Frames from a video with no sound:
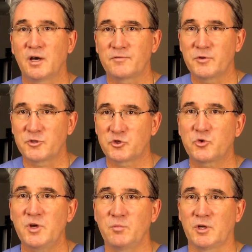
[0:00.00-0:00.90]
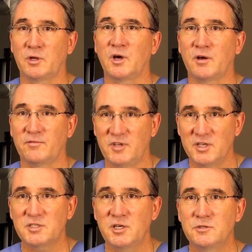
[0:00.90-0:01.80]
for the treatment of
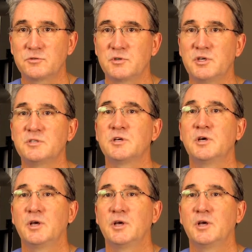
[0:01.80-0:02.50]
disc injuries